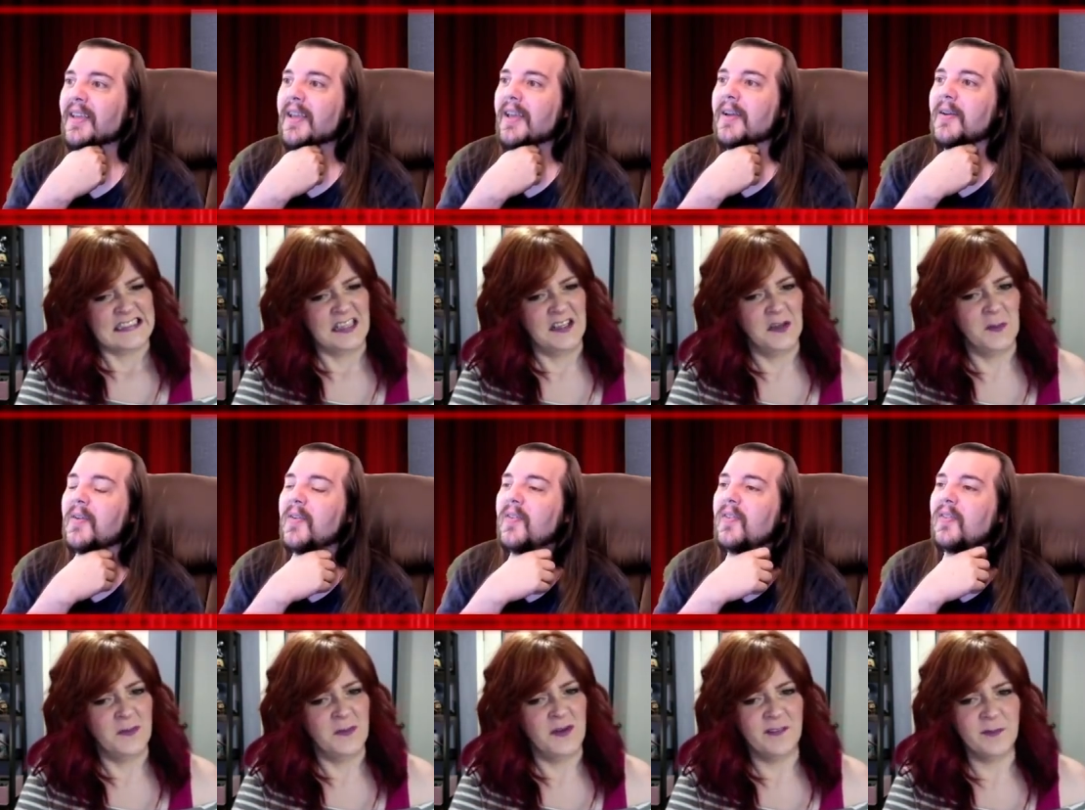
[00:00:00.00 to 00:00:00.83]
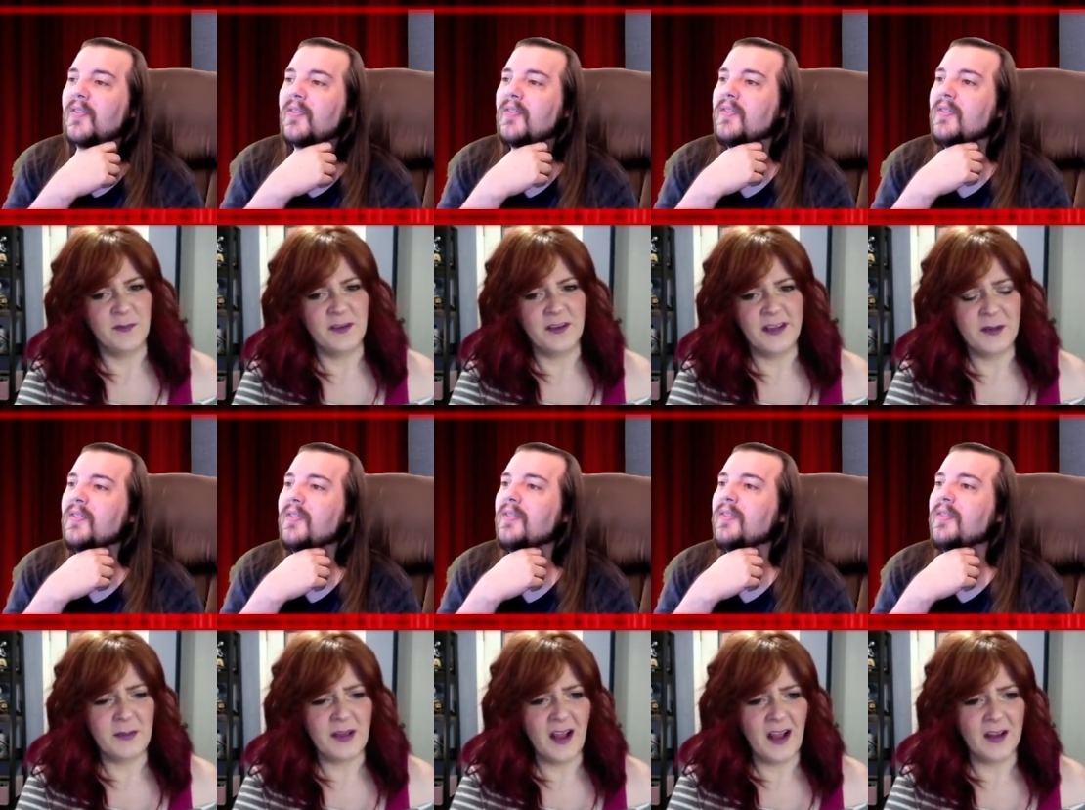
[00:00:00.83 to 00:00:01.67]
Speaker 1: I hope you got some good
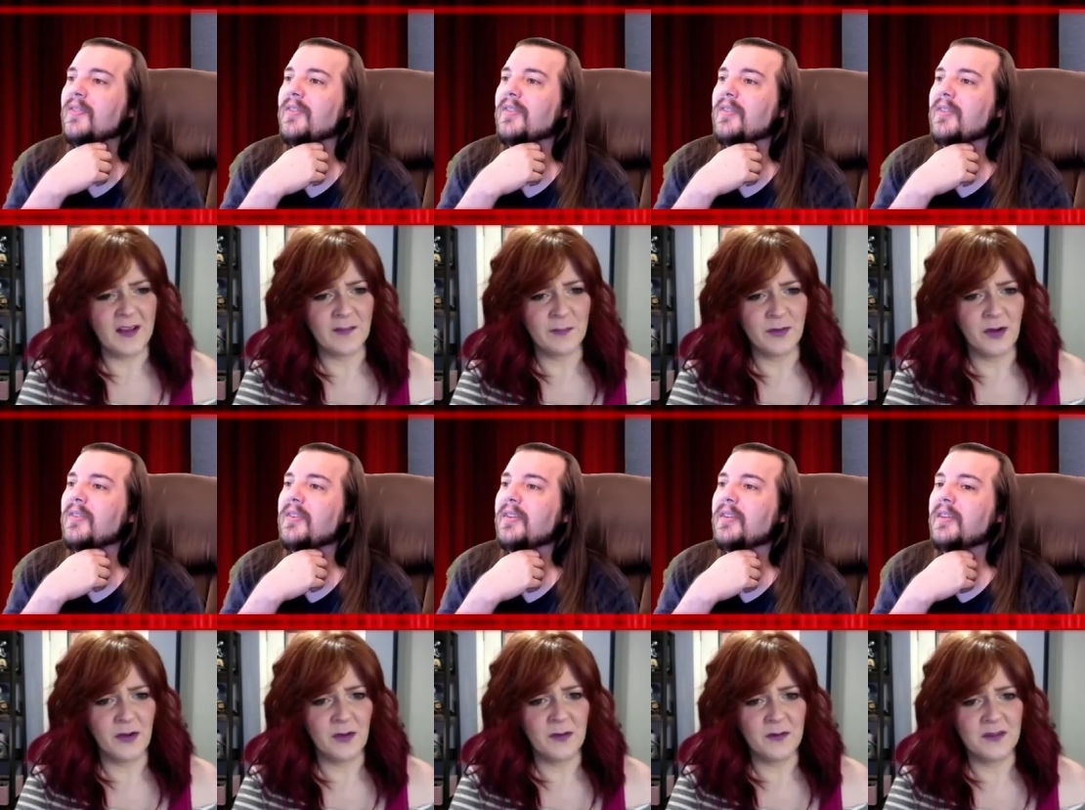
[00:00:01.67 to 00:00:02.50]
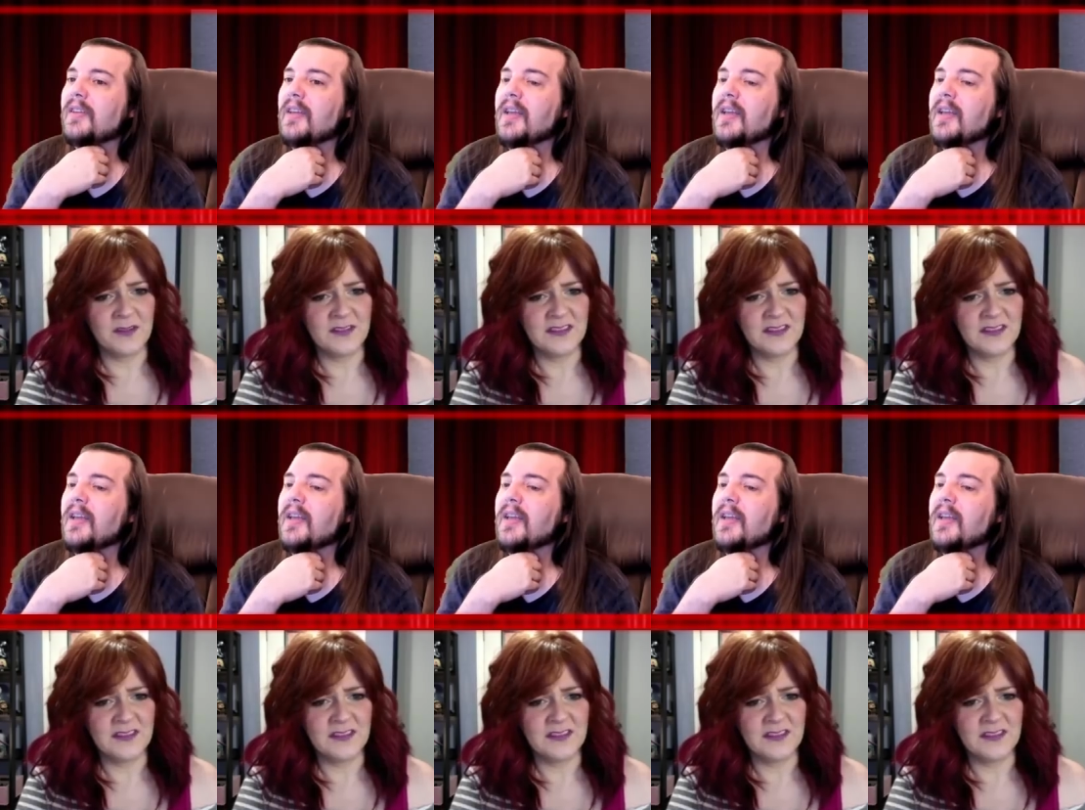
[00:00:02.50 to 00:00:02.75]
antibiotics, bro.